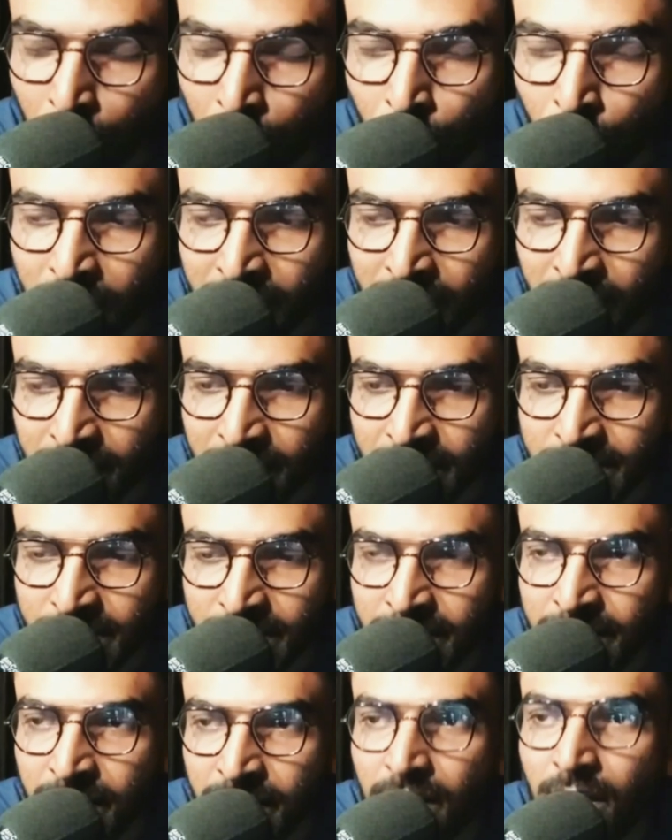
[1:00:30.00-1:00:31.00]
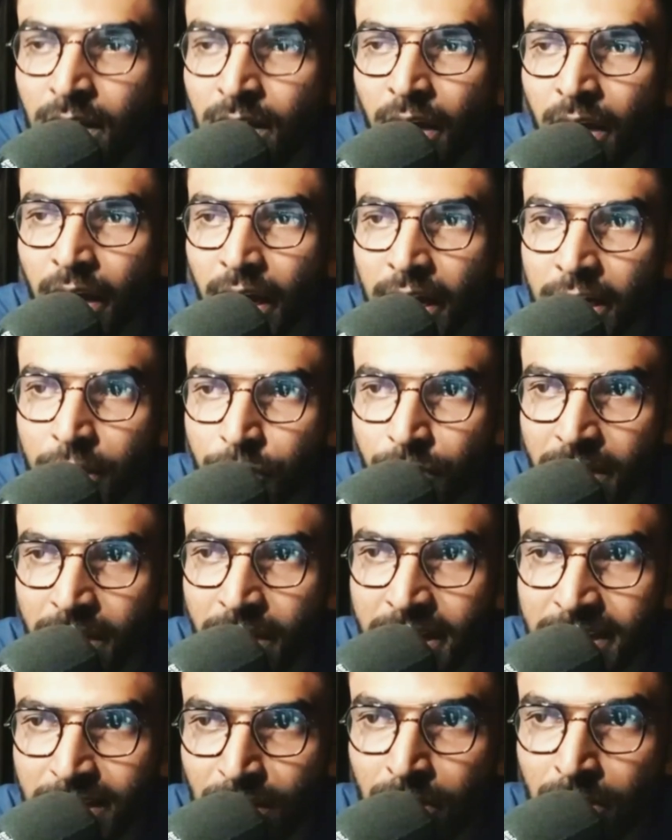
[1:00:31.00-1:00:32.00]
coding and things like that. I
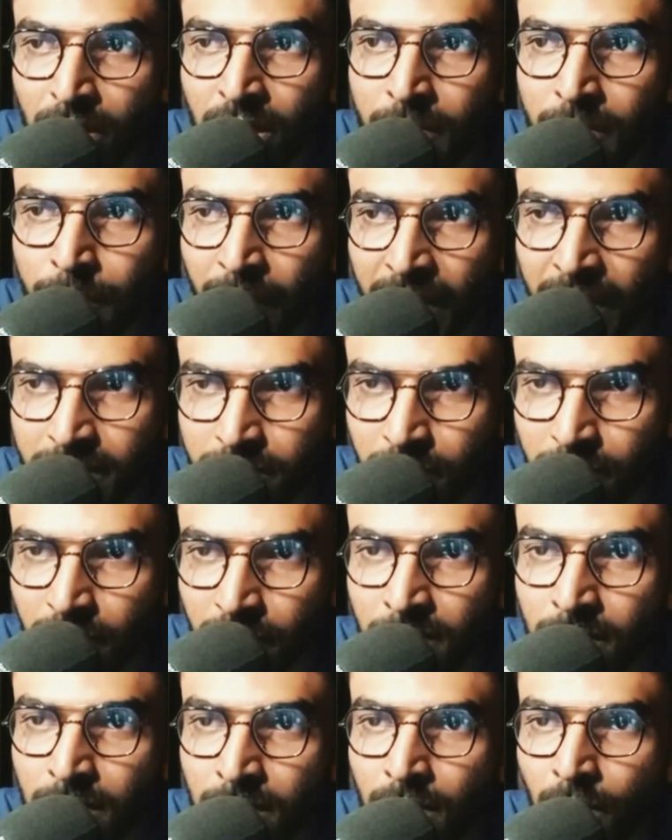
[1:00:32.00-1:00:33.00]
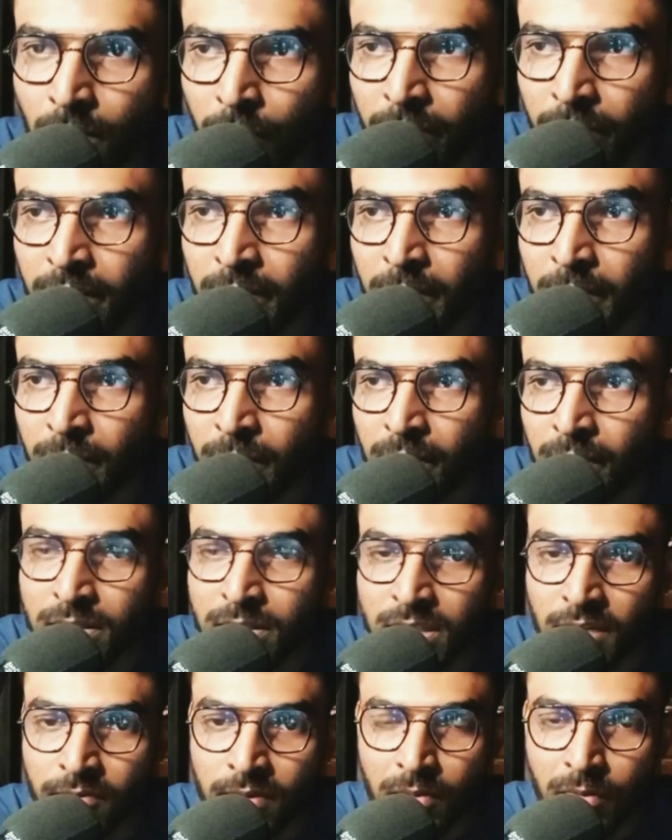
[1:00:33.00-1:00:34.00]
tried to learn Python okay because
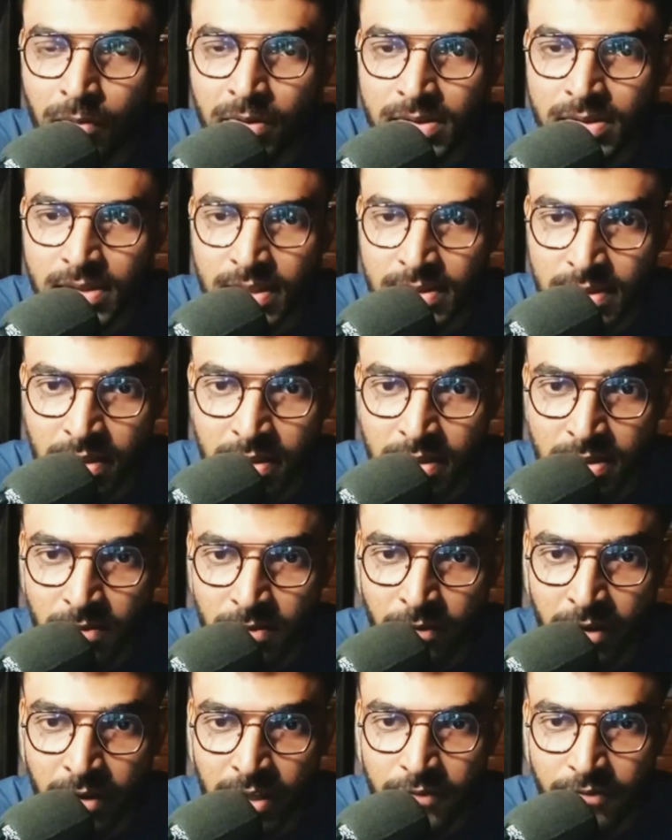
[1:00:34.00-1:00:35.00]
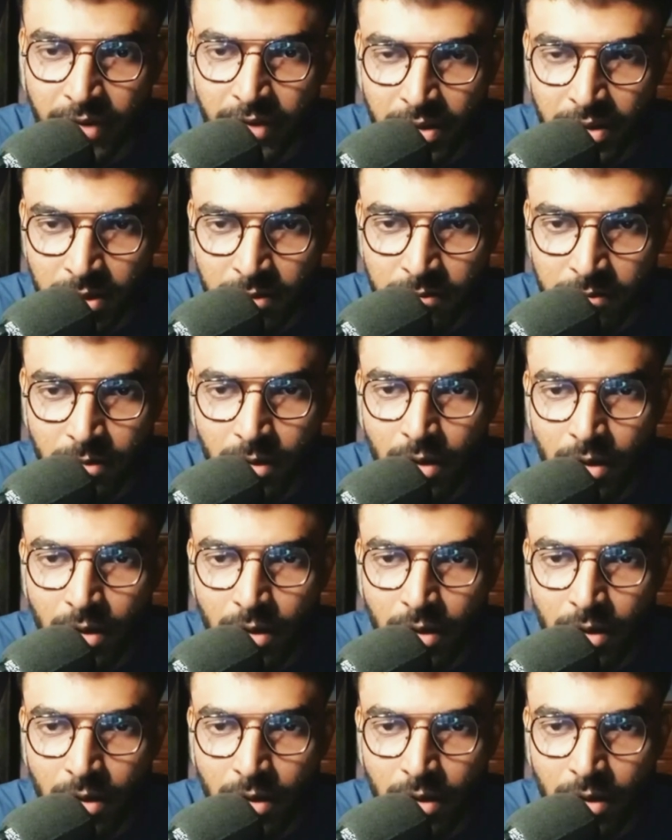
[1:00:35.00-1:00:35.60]
everyone says that it's very effective